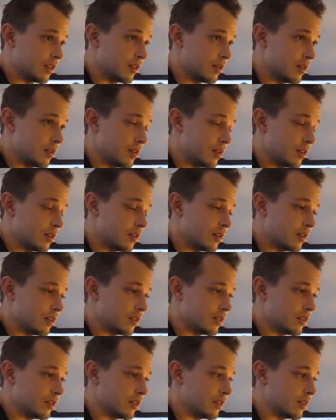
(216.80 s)

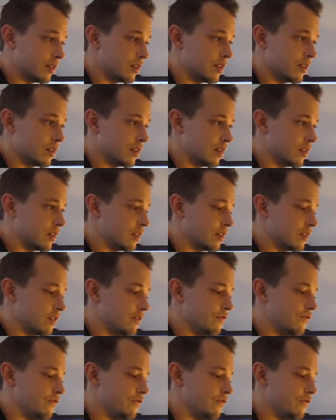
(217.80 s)
(silence)